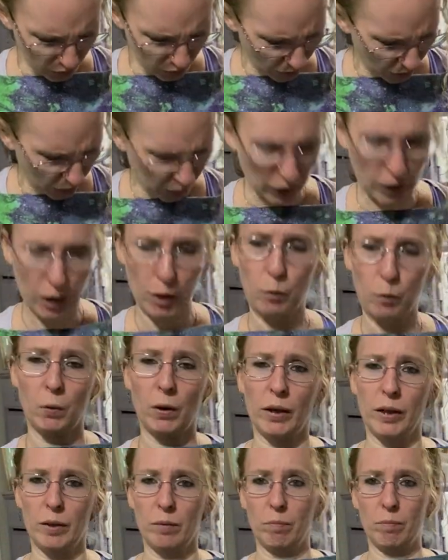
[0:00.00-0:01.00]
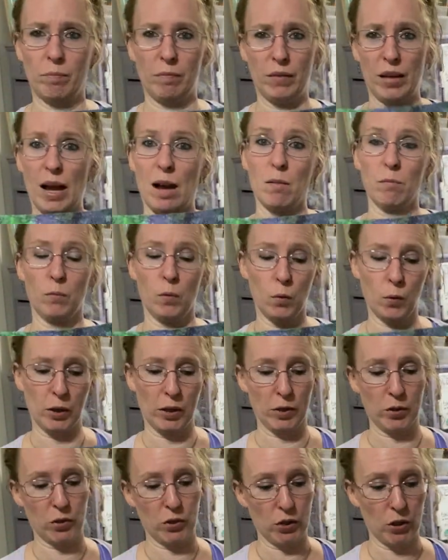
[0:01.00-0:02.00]
I kind of wanted that for
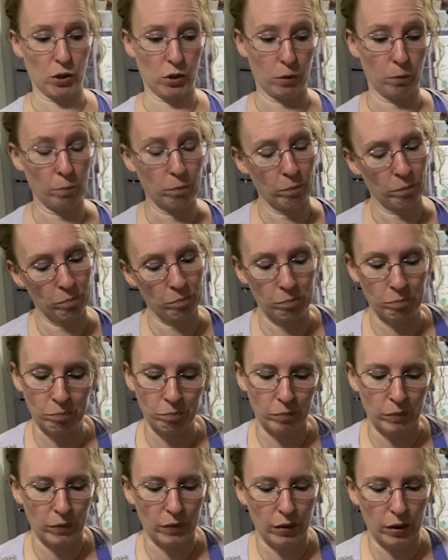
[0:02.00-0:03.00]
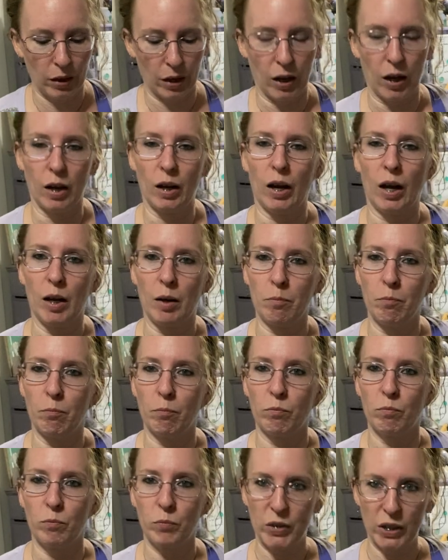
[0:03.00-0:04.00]
it so
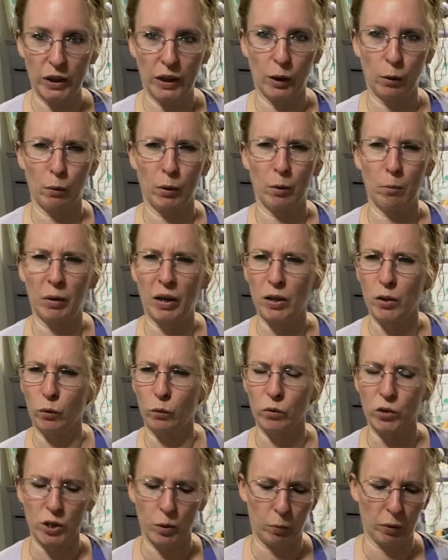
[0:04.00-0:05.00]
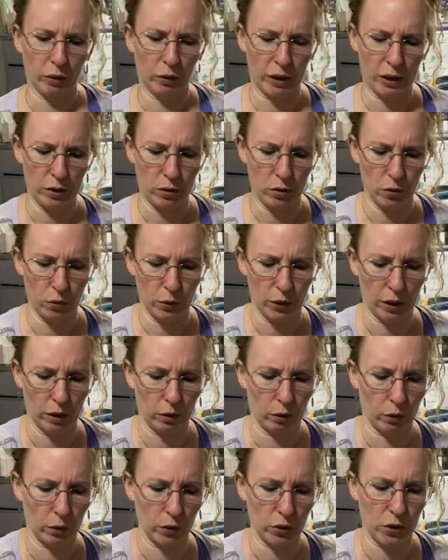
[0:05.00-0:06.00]
I'm dealing with it but I don't typically do that
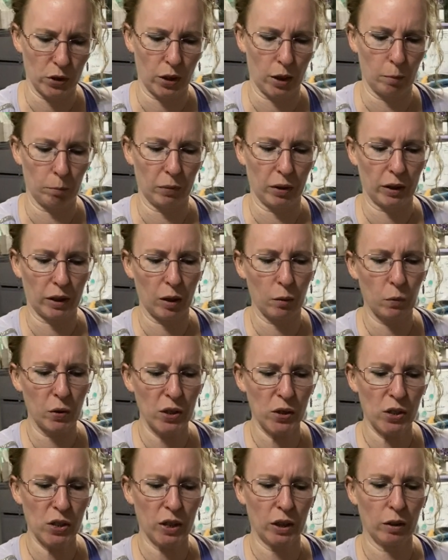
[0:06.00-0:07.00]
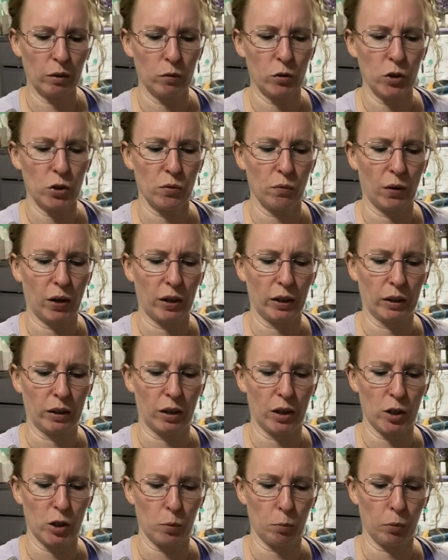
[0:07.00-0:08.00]
all the time. Like I was thinking of just finding a
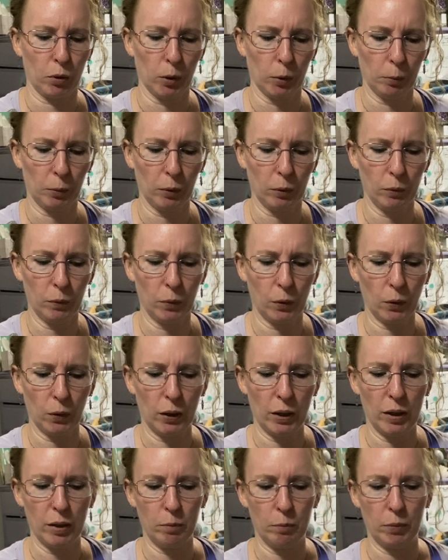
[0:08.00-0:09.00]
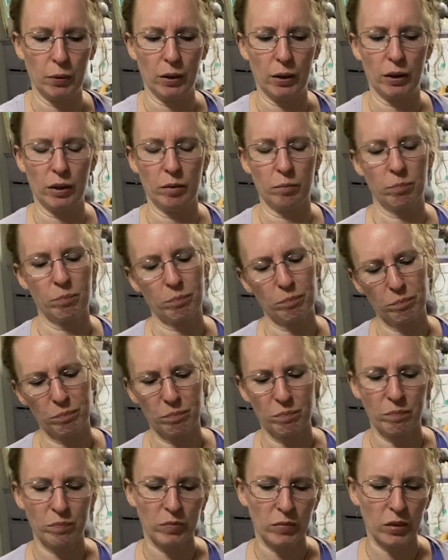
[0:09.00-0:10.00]
nice purple for it but
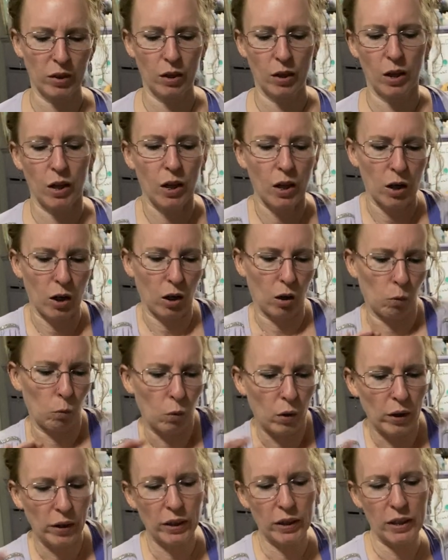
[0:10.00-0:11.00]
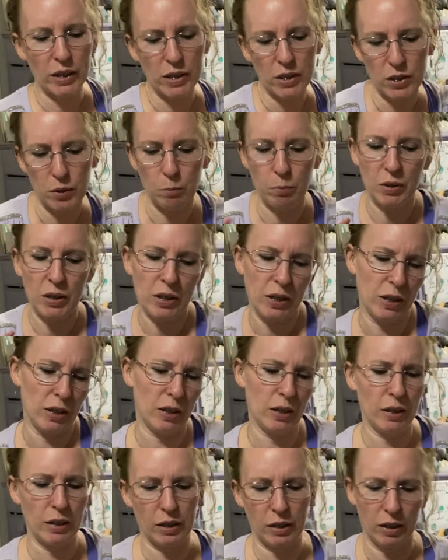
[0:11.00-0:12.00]
I wanted it to
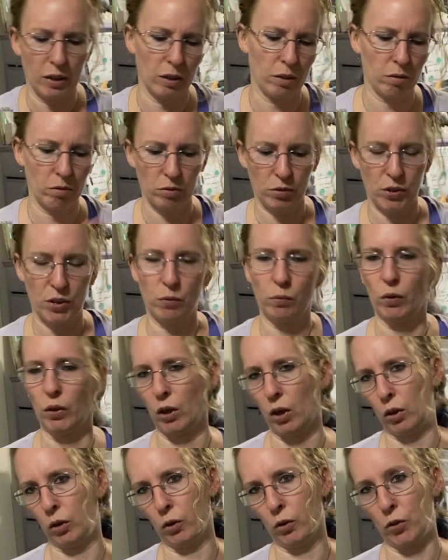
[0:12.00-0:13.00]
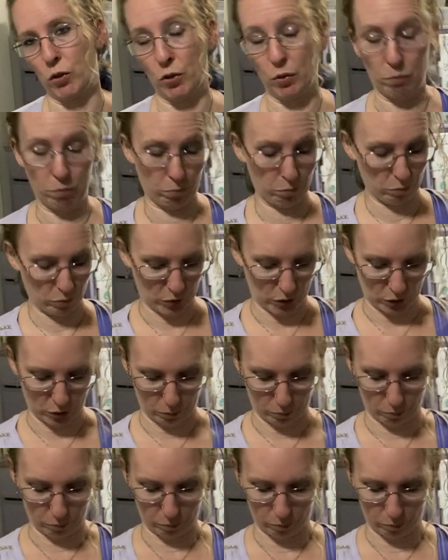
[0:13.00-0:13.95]
be different colors so